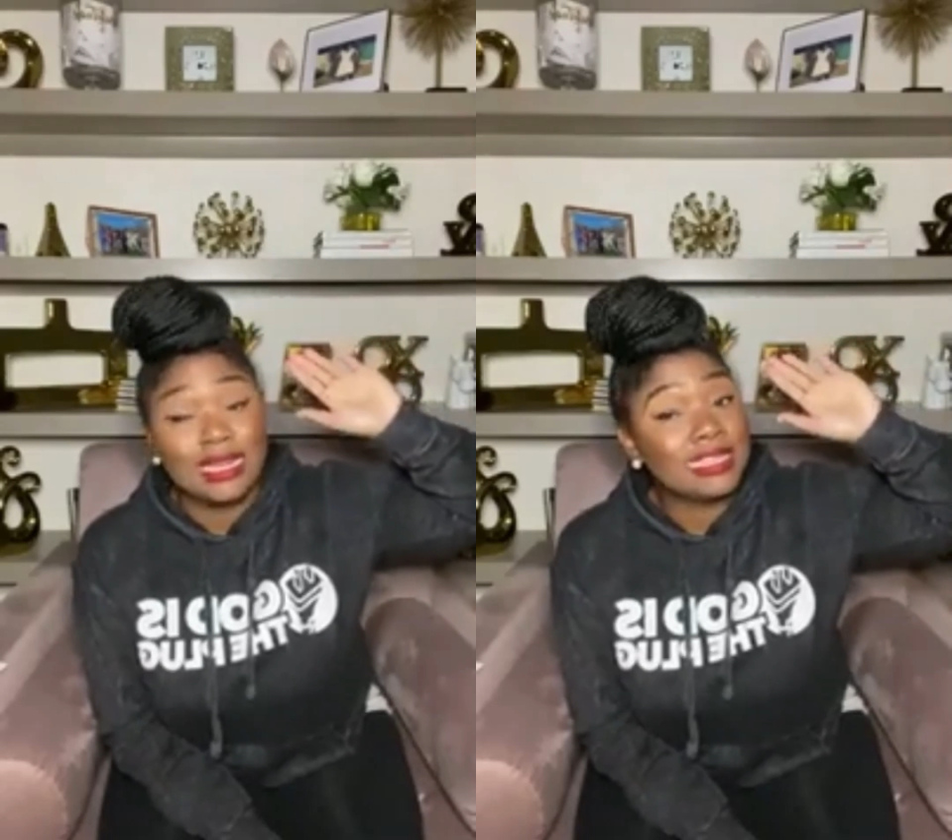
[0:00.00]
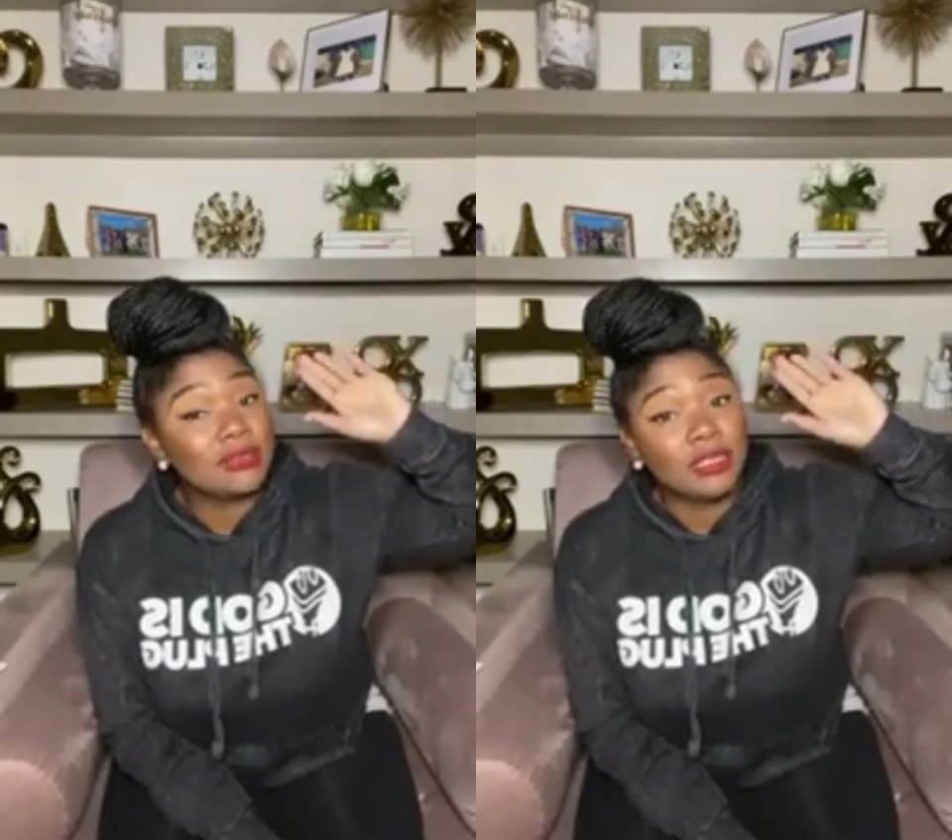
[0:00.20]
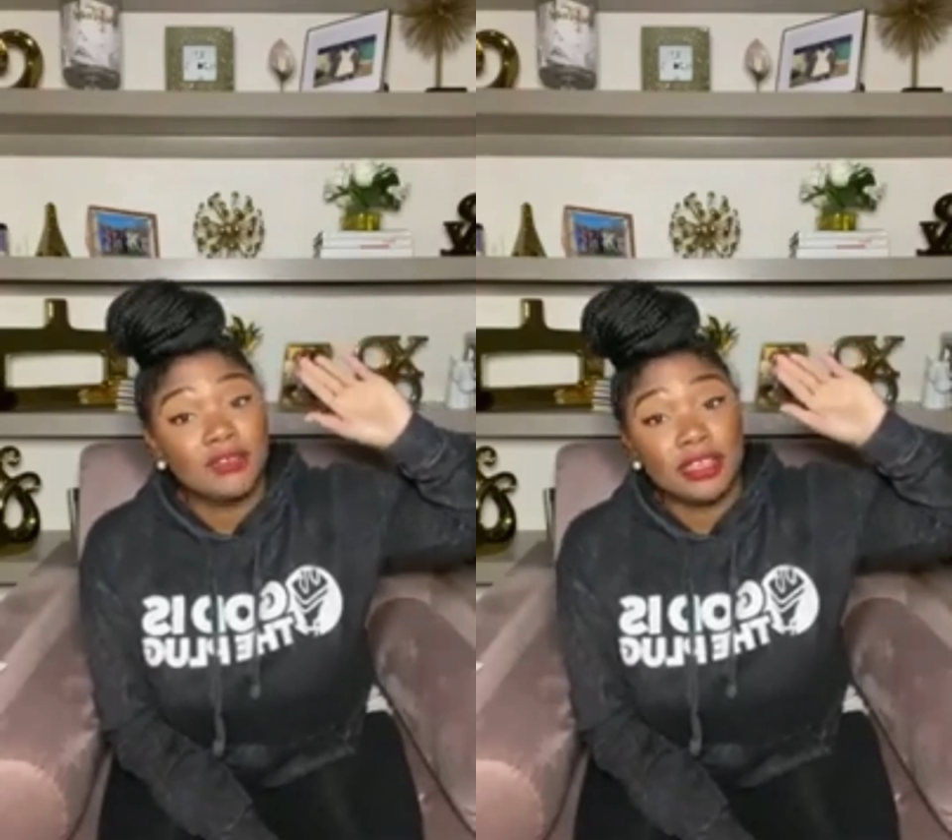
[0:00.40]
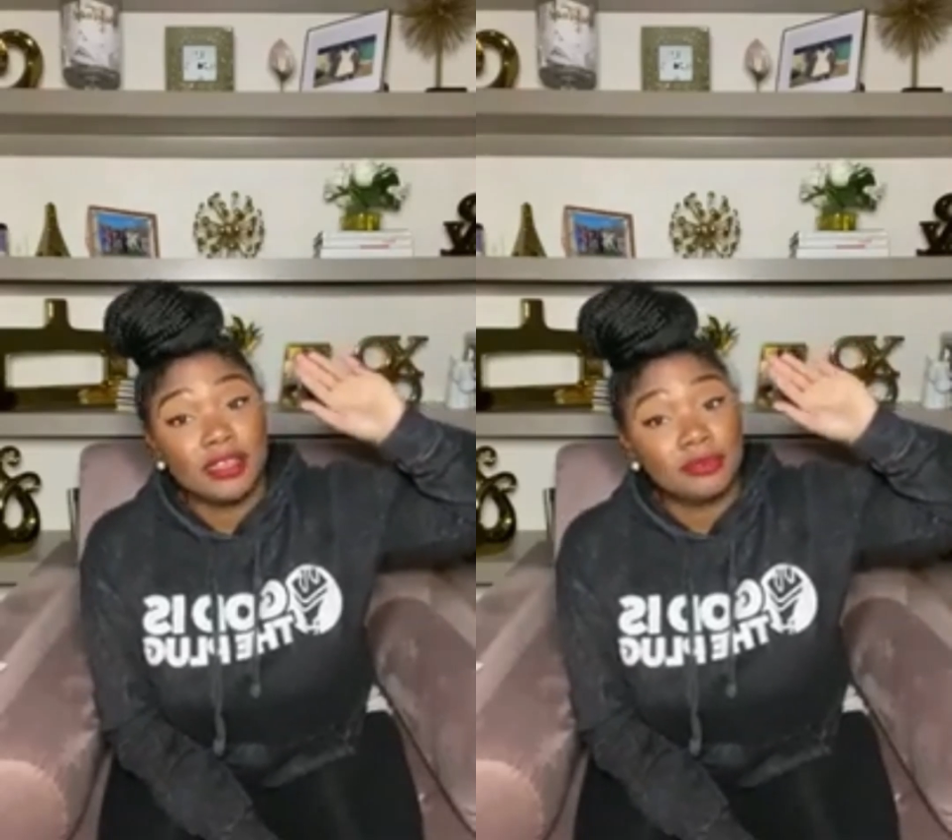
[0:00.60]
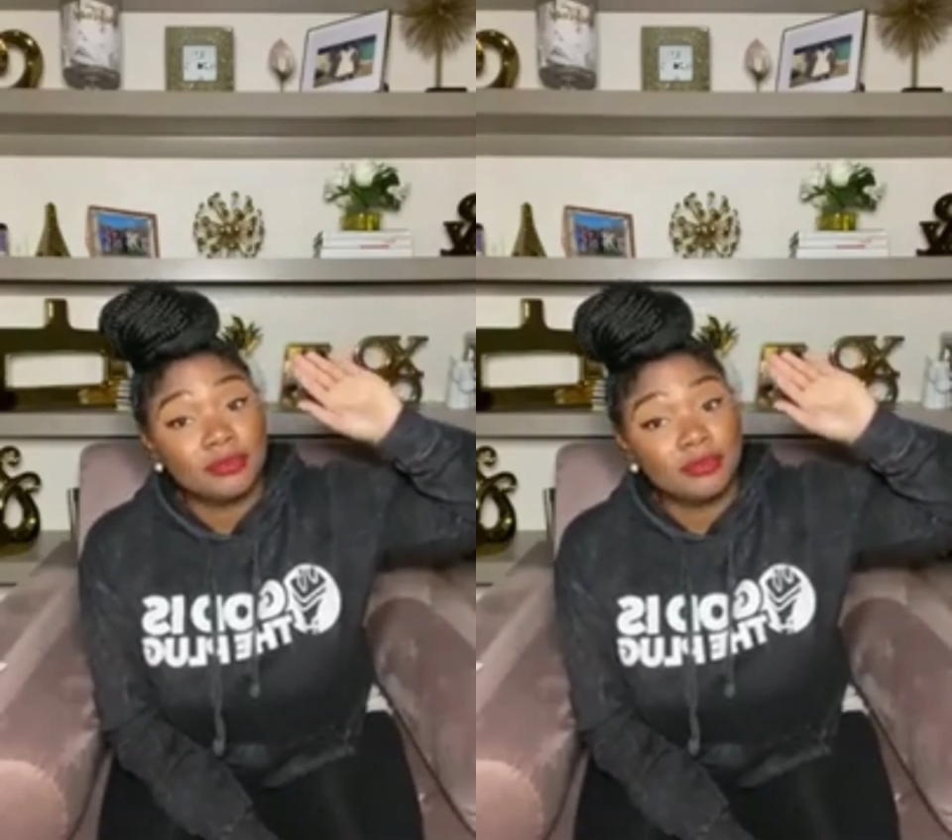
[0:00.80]
And that's me,
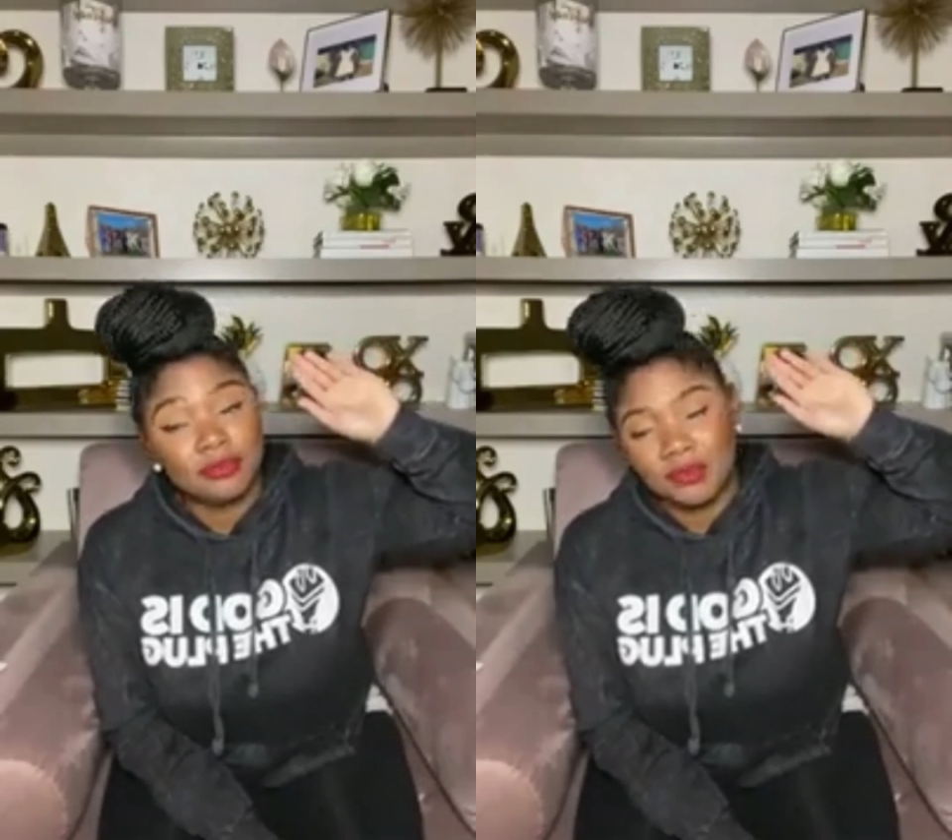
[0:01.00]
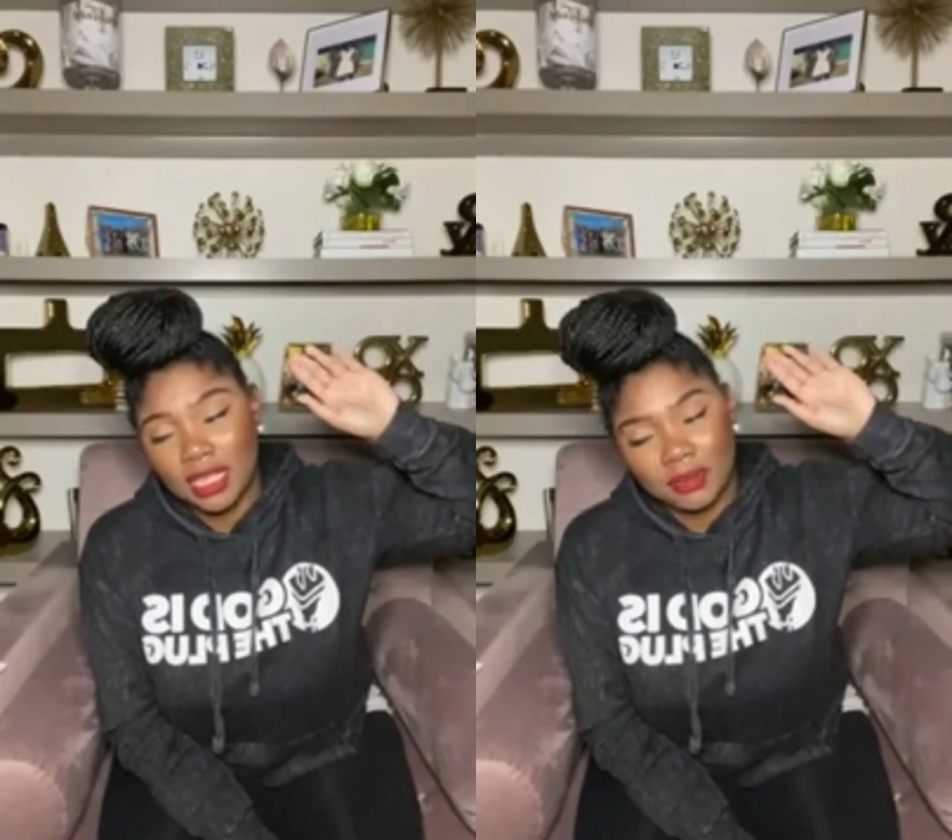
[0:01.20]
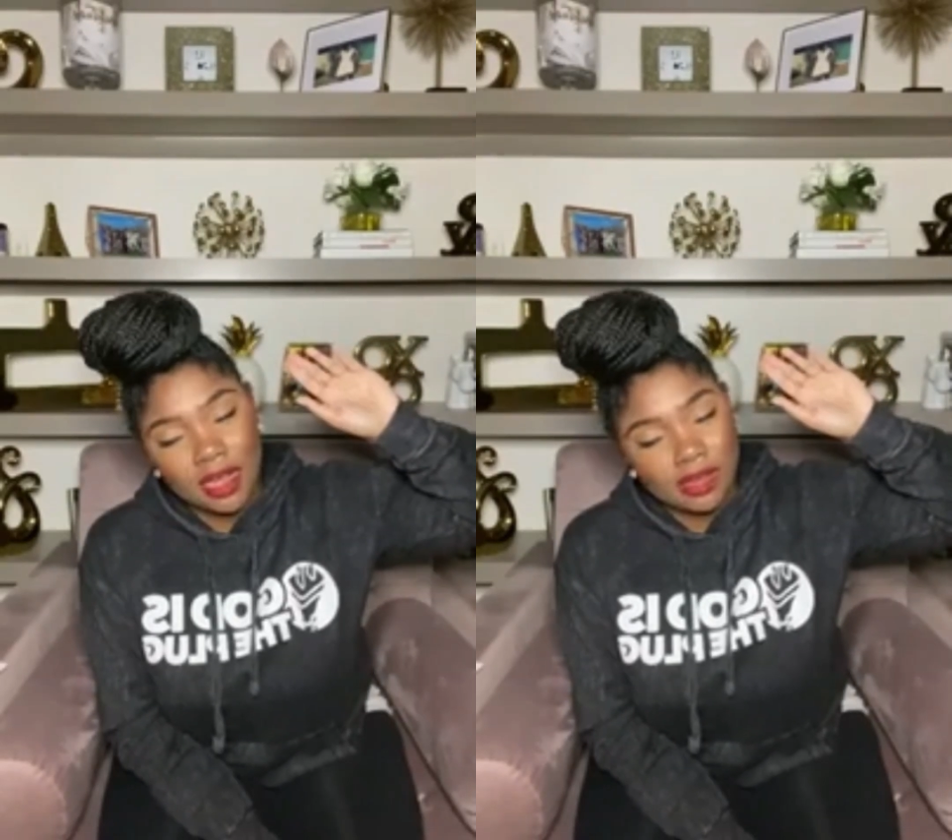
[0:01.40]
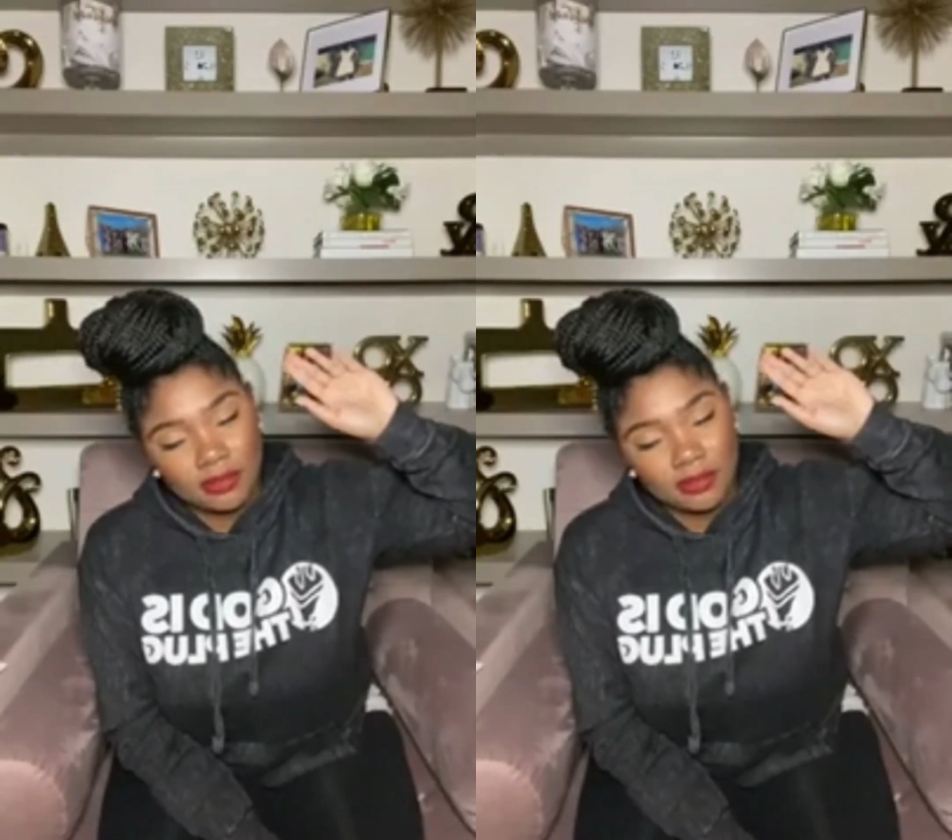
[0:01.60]
fam. I'm dabbing